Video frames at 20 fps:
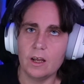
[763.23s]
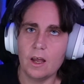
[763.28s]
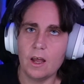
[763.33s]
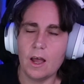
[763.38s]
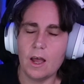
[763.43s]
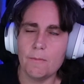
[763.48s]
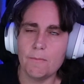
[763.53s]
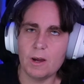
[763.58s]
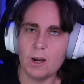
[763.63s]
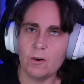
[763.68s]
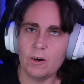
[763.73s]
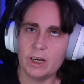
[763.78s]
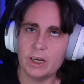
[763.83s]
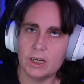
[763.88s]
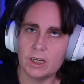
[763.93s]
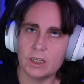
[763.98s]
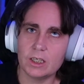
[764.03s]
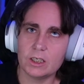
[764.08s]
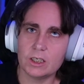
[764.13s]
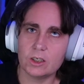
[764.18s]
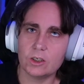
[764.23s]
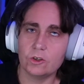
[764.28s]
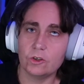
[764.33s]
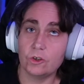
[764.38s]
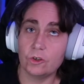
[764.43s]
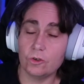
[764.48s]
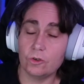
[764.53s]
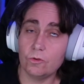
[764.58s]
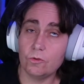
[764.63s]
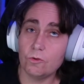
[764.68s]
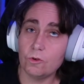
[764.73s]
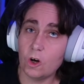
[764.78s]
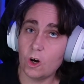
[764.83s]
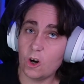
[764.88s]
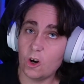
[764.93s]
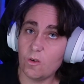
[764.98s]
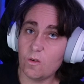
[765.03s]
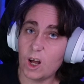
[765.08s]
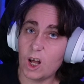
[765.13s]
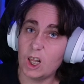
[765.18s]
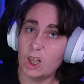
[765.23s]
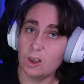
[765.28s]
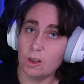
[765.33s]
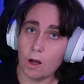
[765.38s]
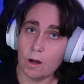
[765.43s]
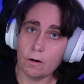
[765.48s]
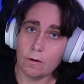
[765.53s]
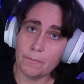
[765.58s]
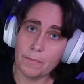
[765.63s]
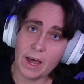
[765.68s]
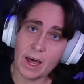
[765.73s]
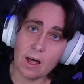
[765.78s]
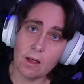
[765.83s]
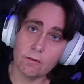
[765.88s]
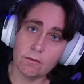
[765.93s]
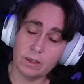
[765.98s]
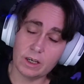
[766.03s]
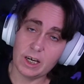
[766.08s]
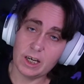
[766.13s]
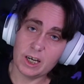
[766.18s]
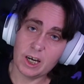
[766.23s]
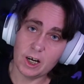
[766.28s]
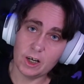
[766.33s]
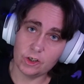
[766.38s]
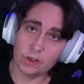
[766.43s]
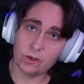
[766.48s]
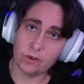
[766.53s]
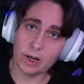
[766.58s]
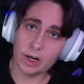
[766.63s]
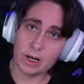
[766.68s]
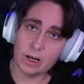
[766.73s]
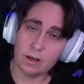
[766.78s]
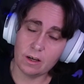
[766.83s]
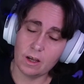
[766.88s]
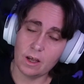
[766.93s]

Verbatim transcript: Americans do know a lot about their country